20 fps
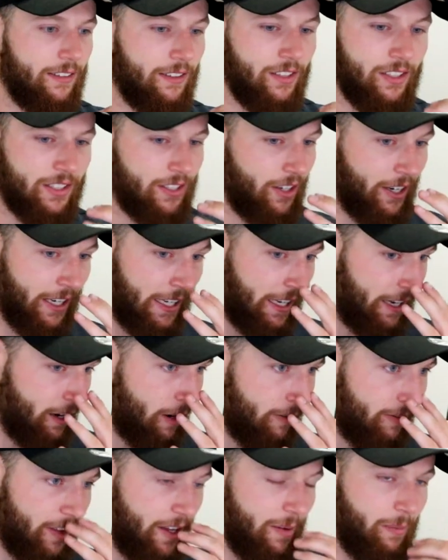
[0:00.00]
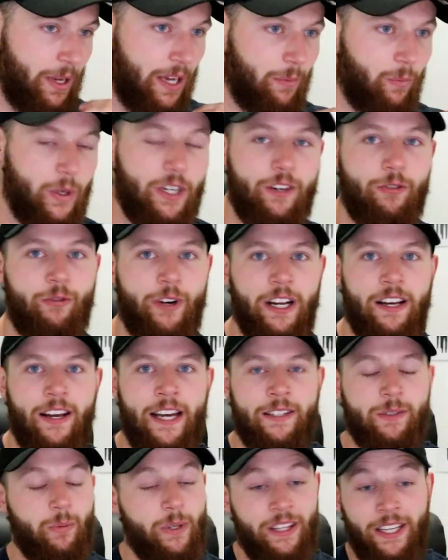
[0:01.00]
You just got to get over that, man. When you
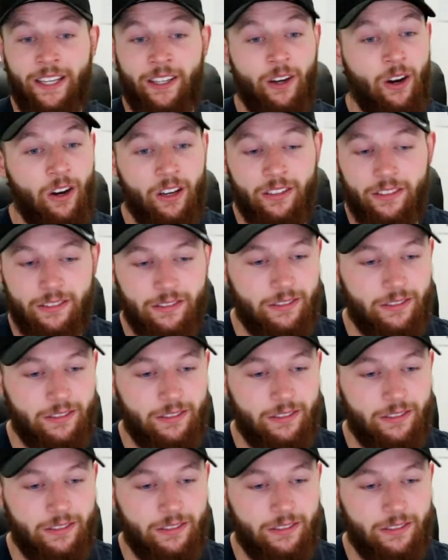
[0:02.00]
realize when they're gone,